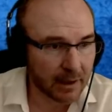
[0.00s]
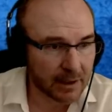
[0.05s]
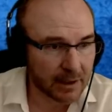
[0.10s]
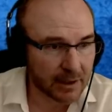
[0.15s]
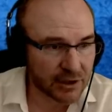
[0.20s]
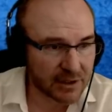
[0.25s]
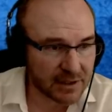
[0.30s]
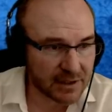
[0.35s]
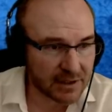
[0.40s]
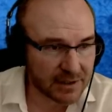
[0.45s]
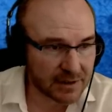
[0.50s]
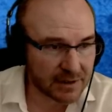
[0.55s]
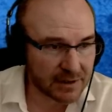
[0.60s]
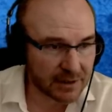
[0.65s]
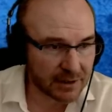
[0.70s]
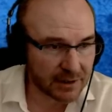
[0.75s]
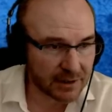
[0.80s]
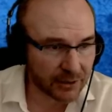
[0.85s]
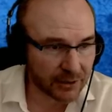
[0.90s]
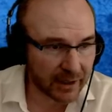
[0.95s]

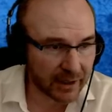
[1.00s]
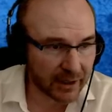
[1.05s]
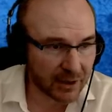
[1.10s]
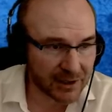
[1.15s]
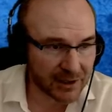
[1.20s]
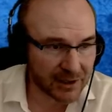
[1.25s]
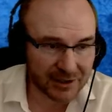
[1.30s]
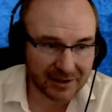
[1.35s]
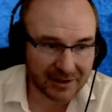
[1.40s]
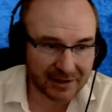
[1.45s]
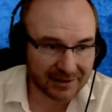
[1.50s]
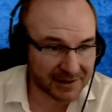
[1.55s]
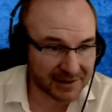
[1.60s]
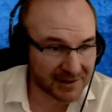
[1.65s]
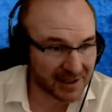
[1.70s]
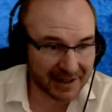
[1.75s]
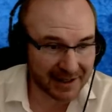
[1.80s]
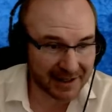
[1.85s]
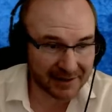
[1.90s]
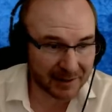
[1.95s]
Jesus' authority question,
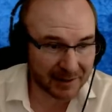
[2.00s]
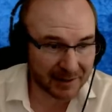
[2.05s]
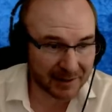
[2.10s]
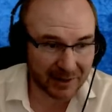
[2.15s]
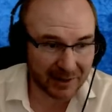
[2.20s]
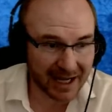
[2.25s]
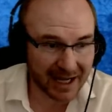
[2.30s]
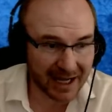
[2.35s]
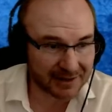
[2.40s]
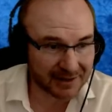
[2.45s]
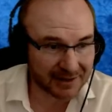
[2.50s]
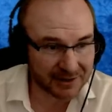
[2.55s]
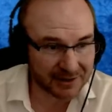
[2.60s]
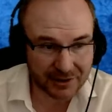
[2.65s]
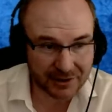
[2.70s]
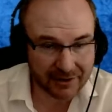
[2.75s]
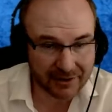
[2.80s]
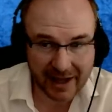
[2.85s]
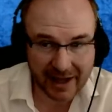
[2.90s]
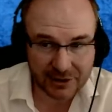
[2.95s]
this I left in black. This
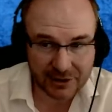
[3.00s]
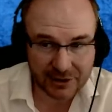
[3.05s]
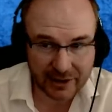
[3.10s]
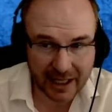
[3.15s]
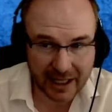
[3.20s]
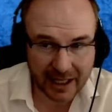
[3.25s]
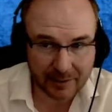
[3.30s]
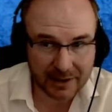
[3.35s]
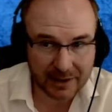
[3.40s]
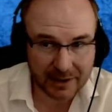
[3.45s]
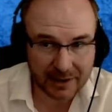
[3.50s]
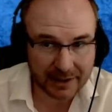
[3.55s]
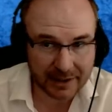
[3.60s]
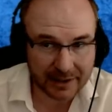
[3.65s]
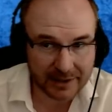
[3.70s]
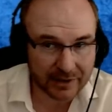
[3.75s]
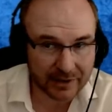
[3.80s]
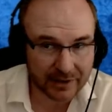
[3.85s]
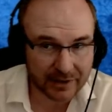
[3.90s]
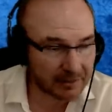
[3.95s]
could have actually happened in
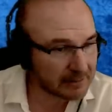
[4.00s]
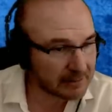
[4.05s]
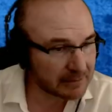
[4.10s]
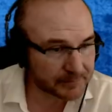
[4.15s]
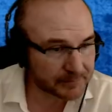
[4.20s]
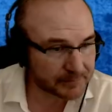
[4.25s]
history.